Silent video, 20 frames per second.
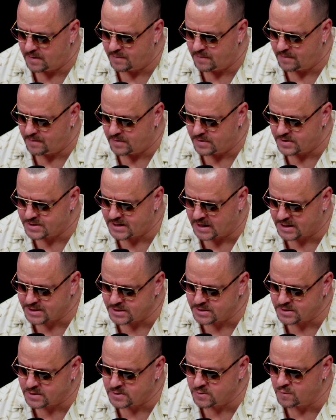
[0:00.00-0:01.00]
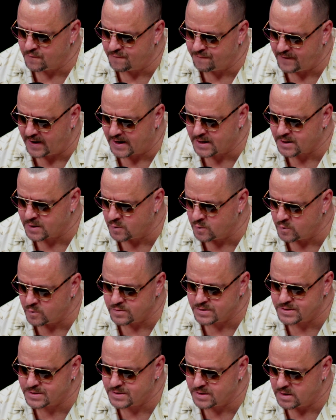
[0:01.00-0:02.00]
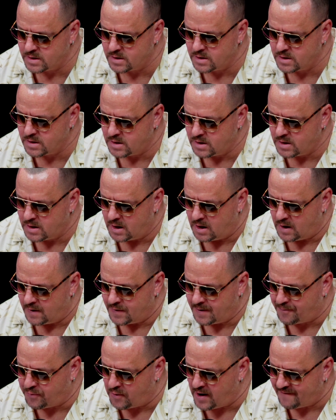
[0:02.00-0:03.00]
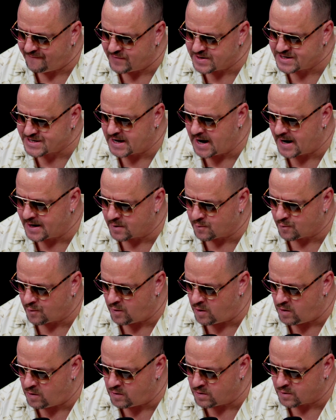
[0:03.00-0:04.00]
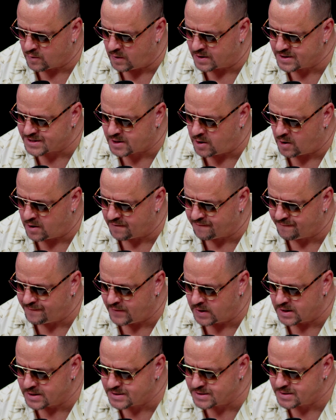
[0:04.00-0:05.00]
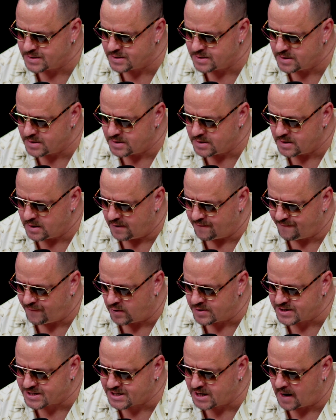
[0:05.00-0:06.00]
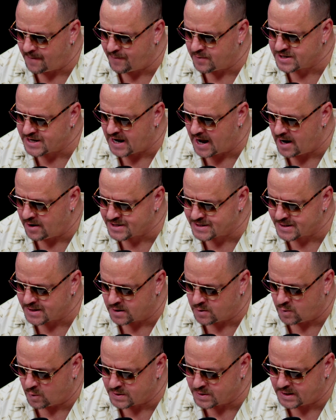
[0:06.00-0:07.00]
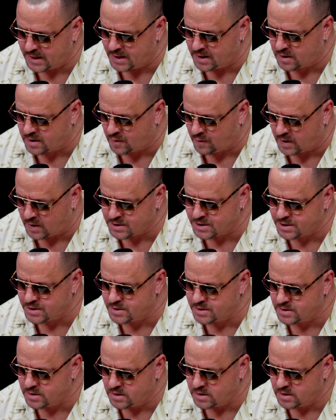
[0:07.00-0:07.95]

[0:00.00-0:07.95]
Section 2, fake news. The prophets got it wrong, grunts Carter Phyllis. False choppers housing a gordita crunch.